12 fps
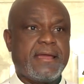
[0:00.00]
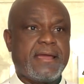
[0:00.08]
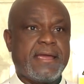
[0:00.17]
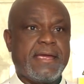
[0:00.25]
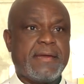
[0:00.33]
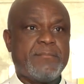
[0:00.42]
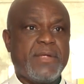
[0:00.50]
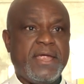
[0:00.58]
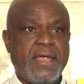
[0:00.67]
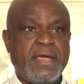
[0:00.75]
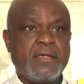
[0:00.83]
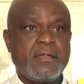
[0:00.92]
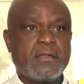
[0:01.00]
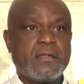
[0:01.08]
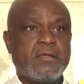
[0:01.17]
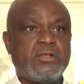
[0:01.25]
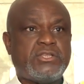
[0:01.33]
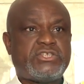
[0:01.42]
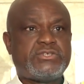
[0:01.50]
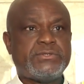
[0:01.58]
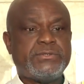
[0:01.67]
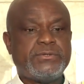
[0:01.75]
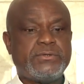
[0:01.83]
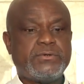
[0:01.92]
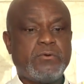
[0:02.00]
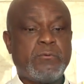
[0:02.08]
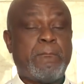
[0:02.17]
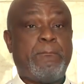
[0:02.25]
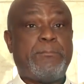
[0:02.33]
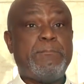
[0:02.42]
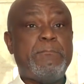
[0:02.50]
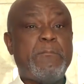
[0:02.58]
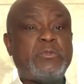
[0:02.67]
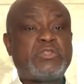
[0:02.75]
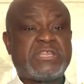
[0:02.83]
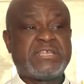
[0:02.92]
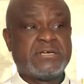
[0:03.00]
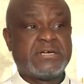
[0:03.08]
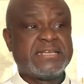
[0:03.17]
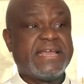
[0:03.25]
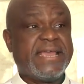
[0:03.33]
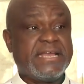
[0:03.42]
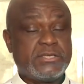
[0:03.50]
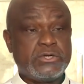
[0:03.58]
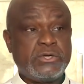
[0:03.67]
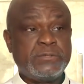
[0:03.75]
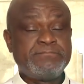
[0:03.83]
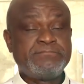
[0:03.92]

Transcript: am here to turn Edo